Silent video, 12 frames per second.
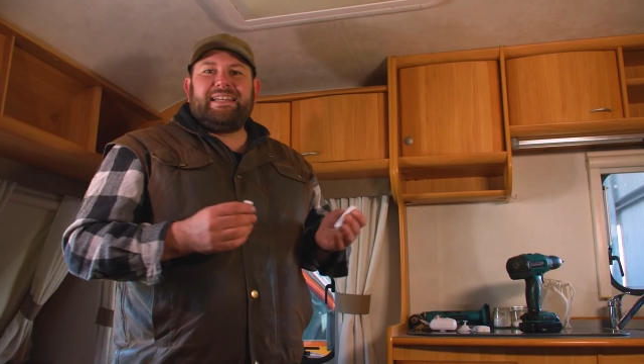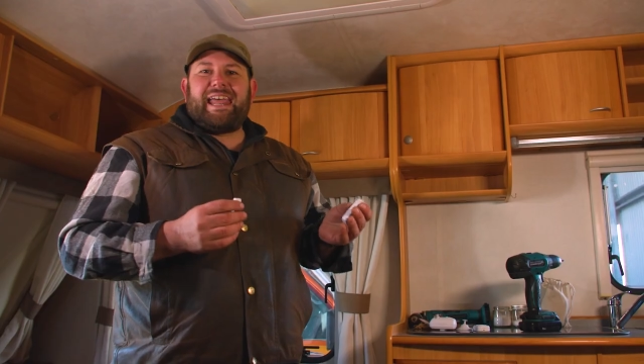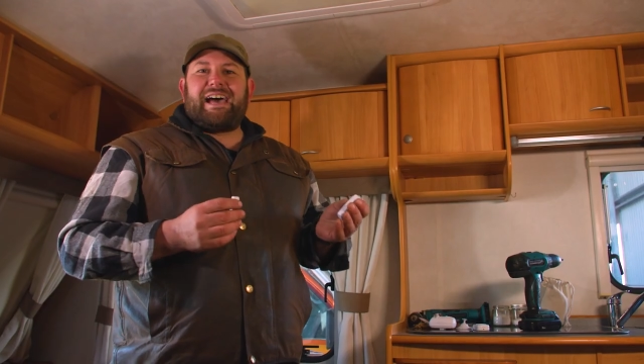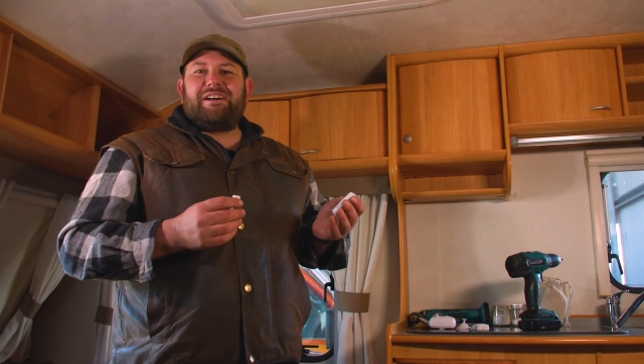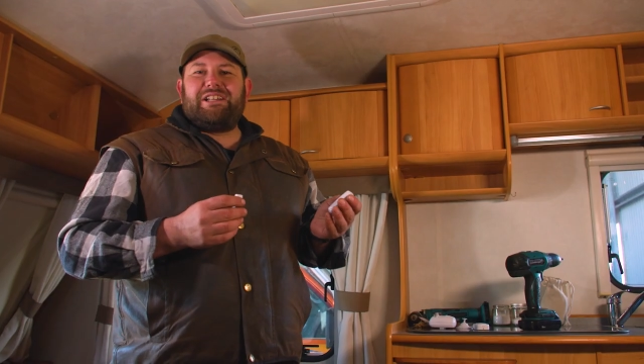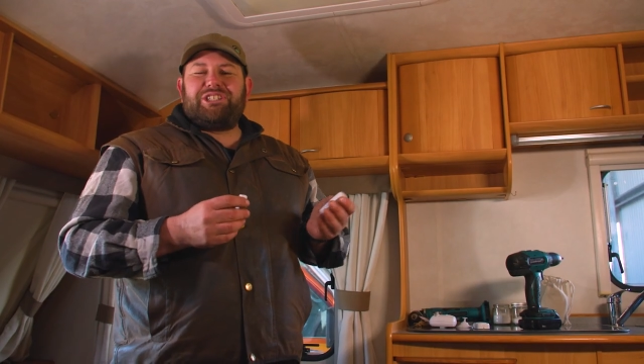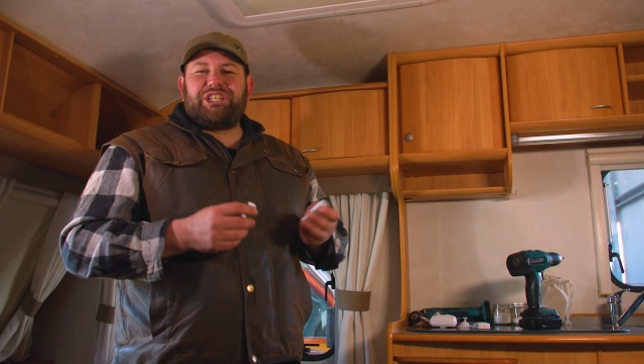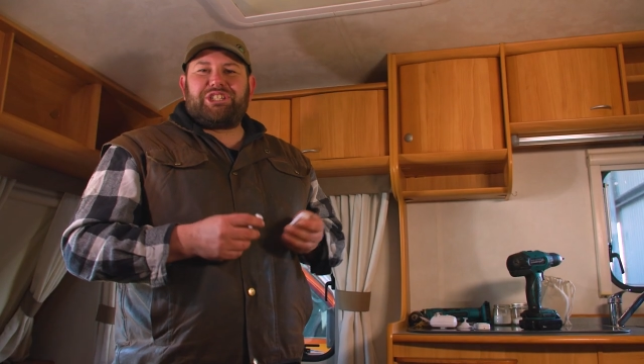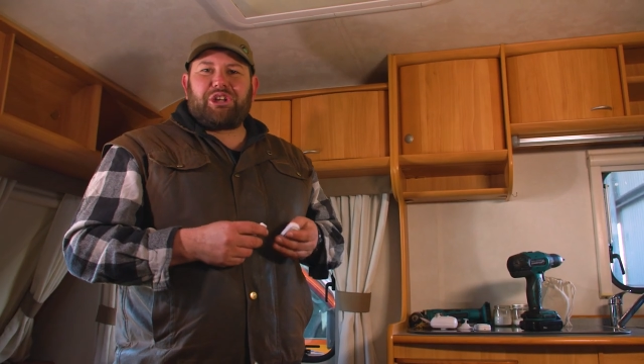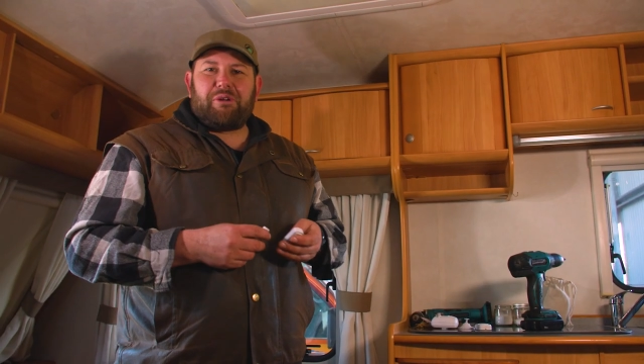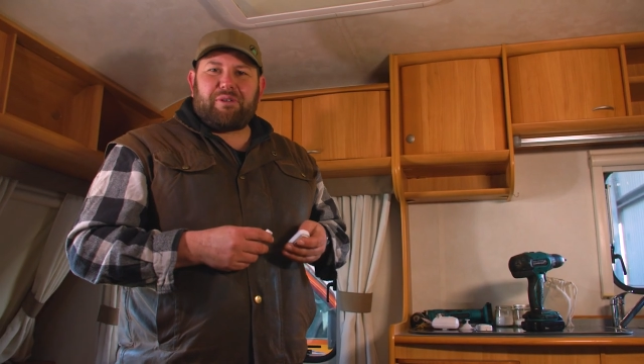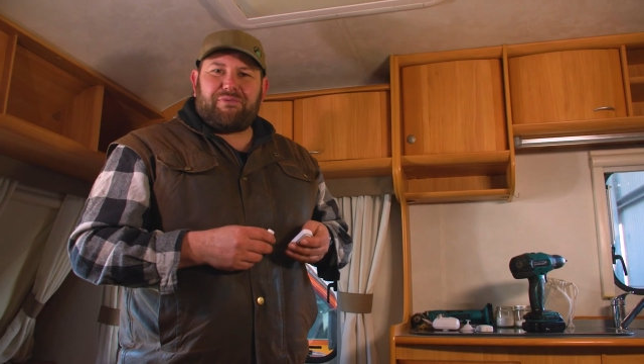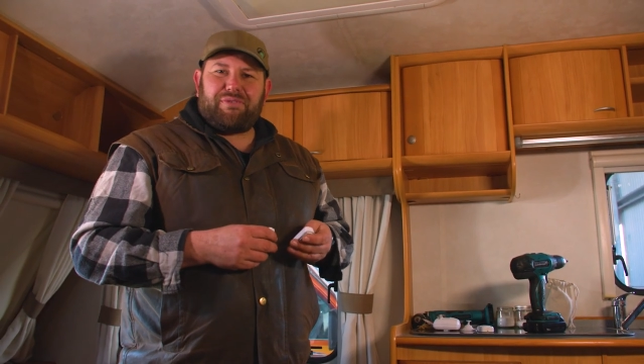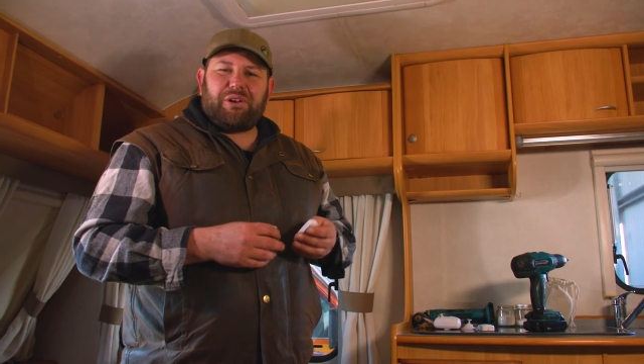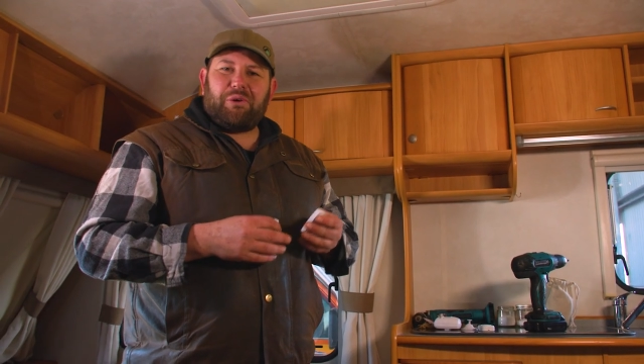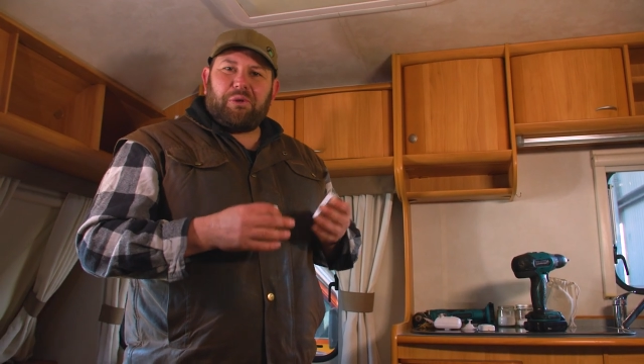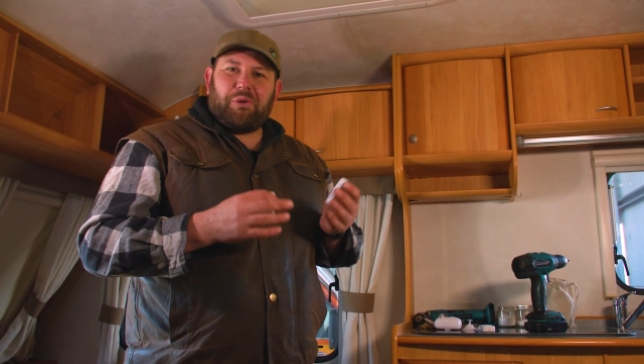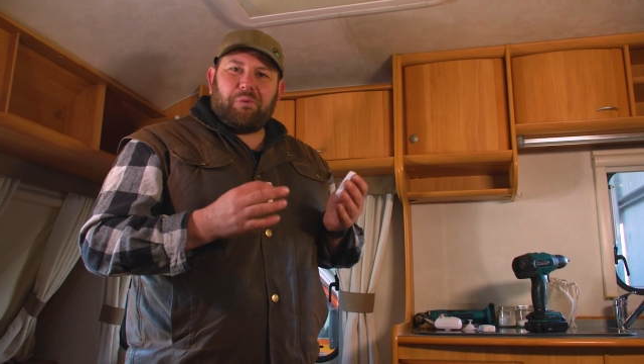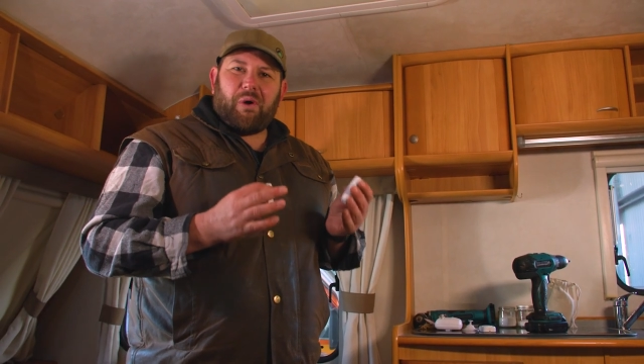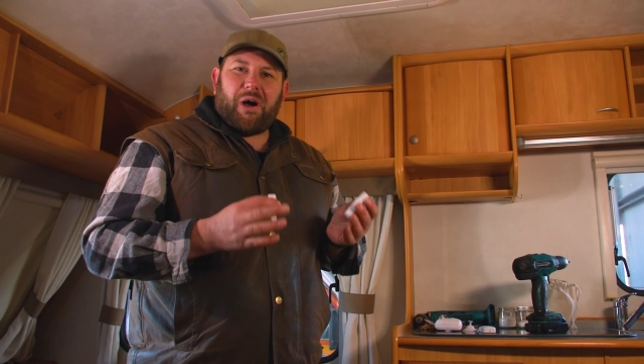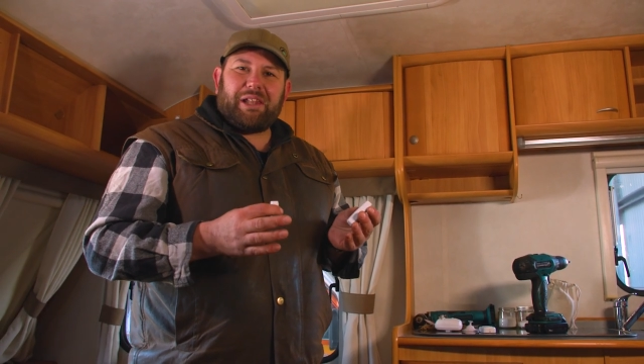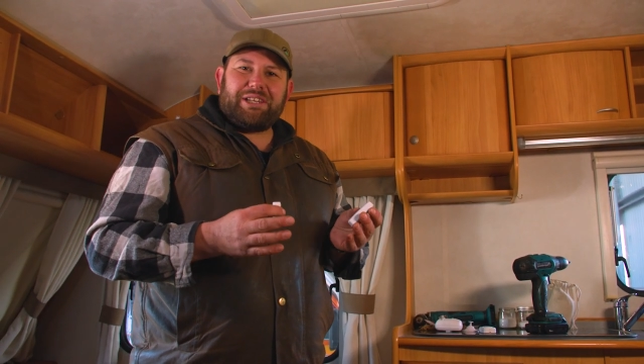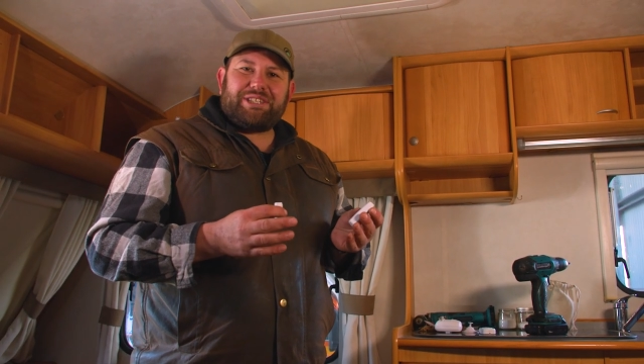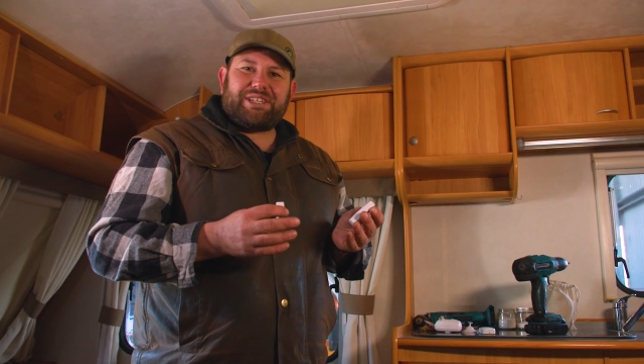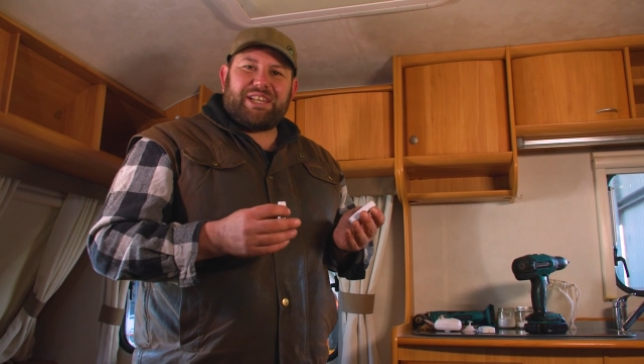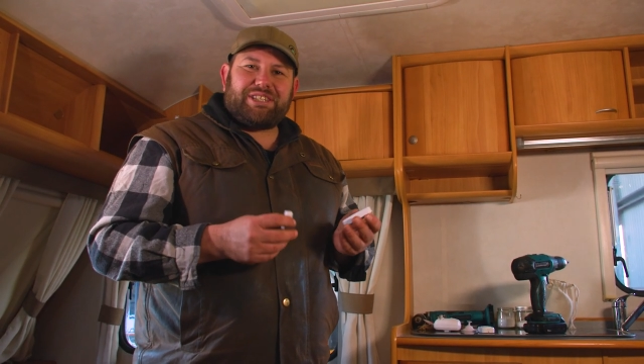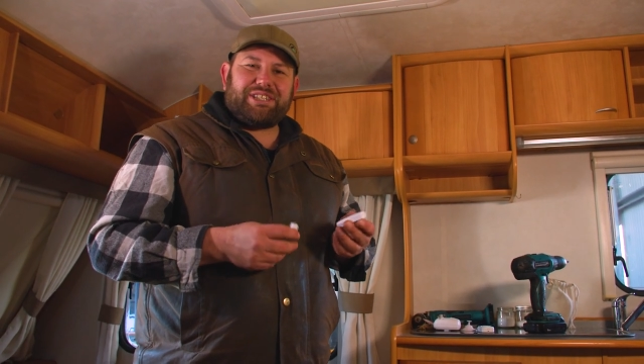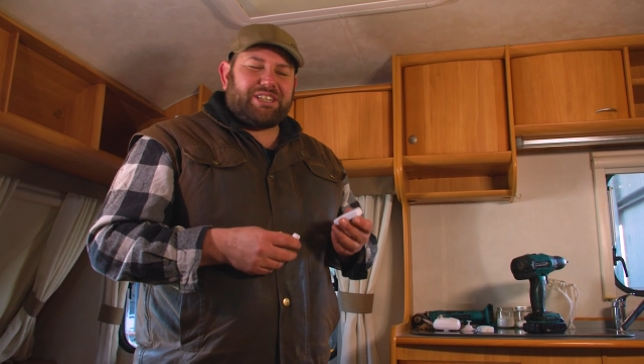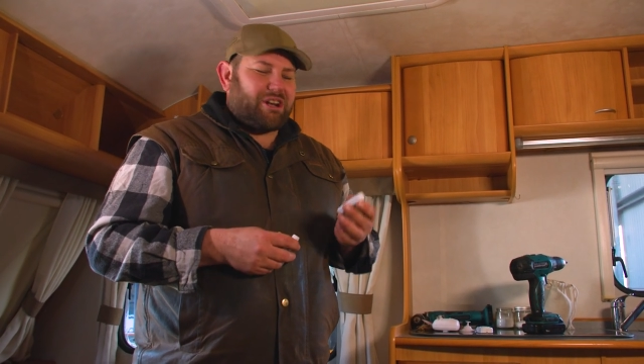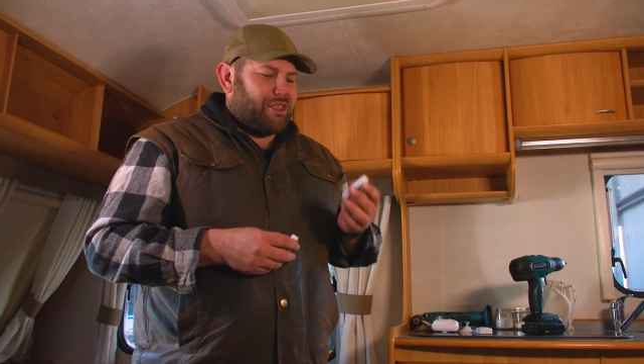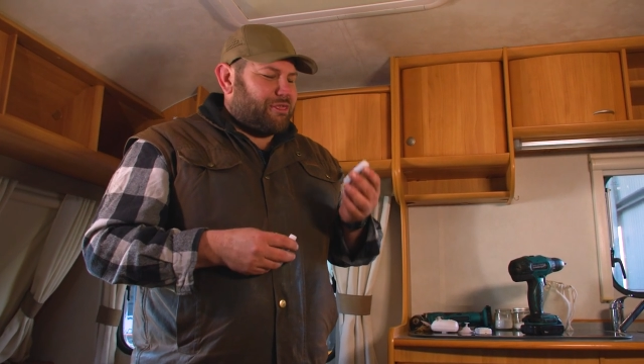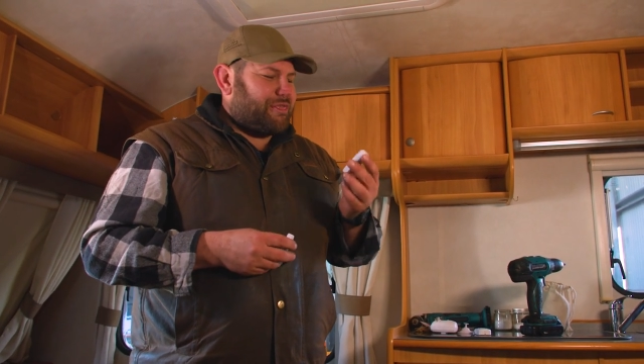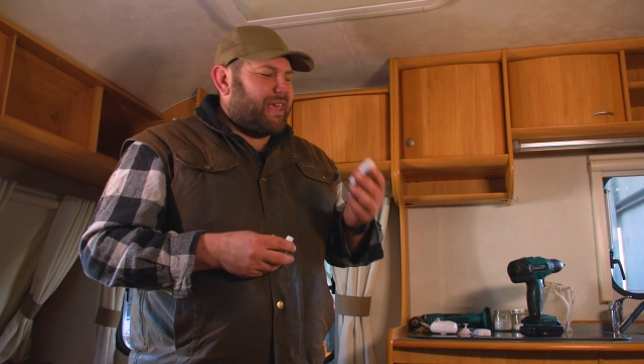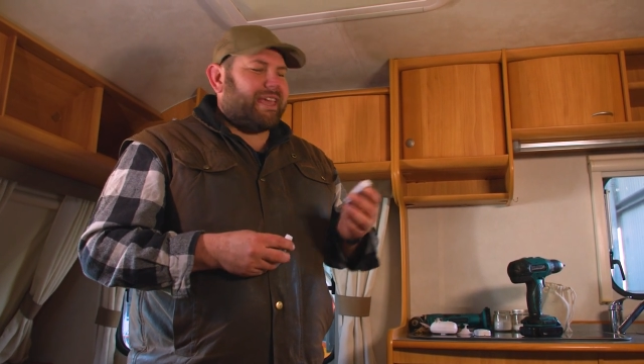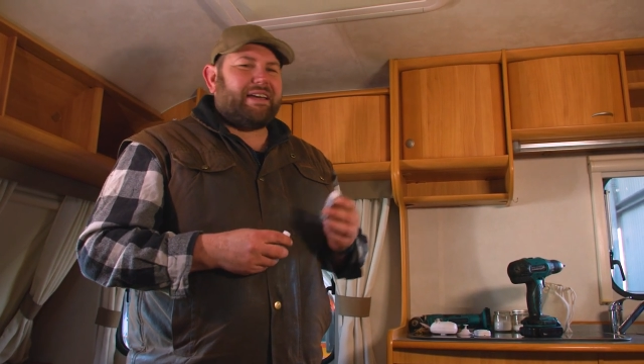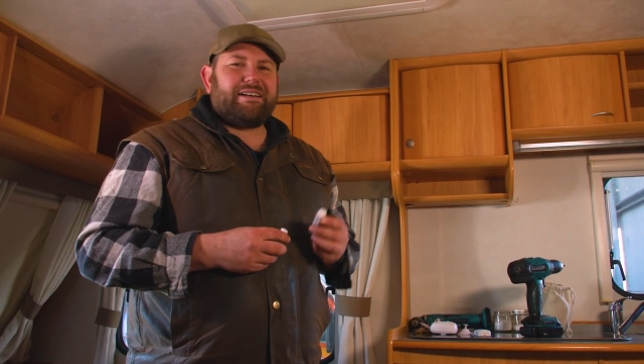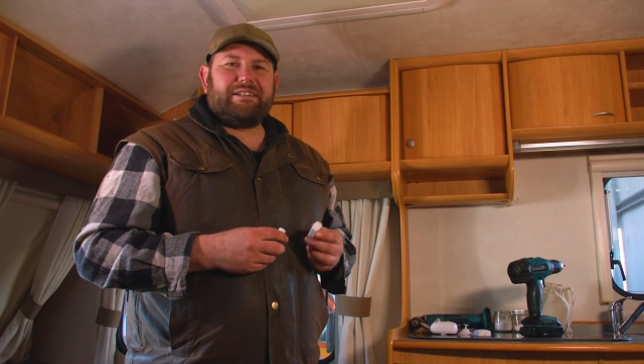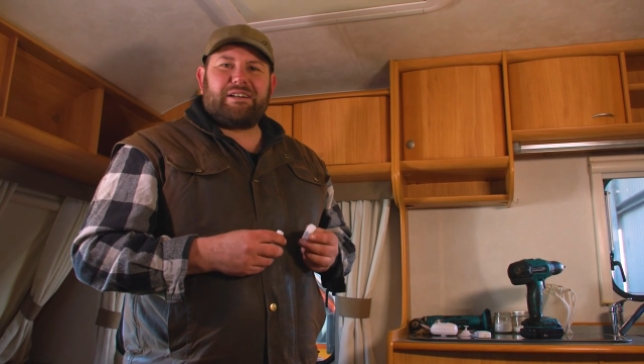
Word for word: Now it's just time to fit all the wireless sensors and I think